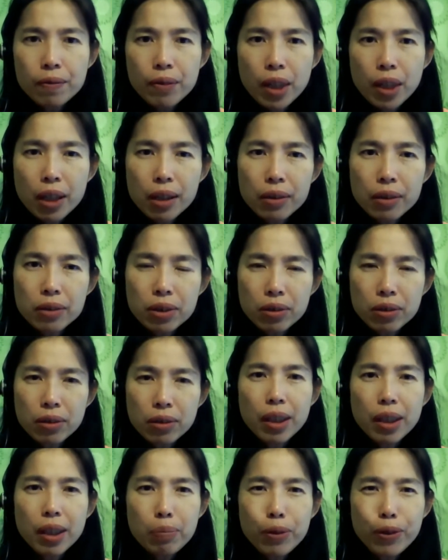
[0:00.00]
you know, to
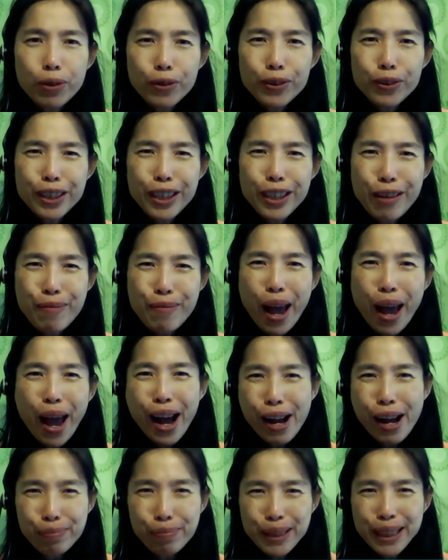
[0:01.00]
keep your team
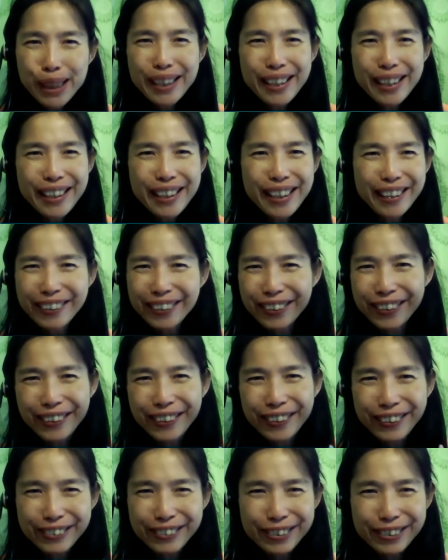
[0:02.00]
happy and
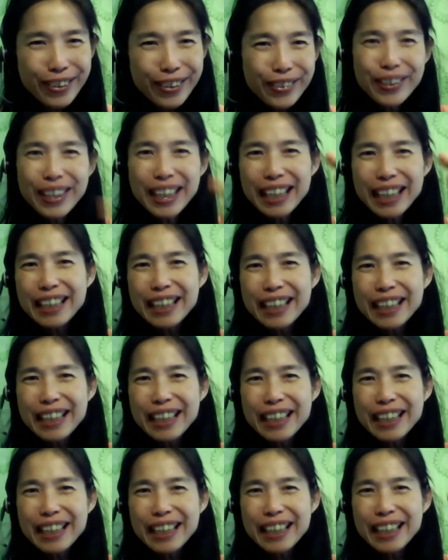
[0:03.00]
uh, rowing in the
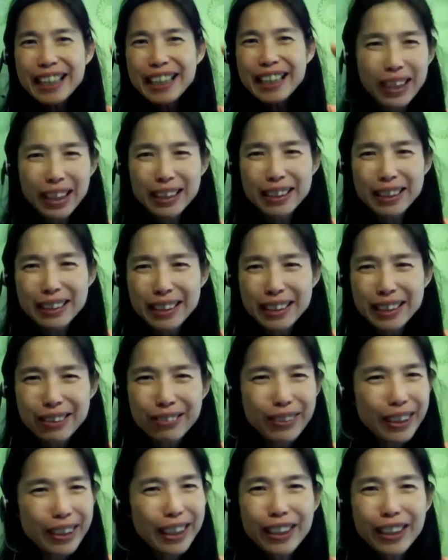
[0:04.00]
same direction as
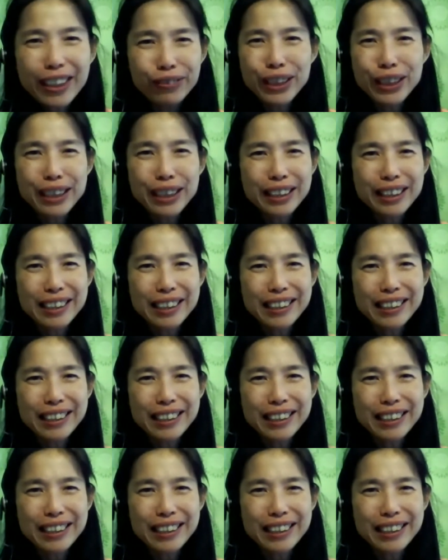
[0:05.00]
where your vision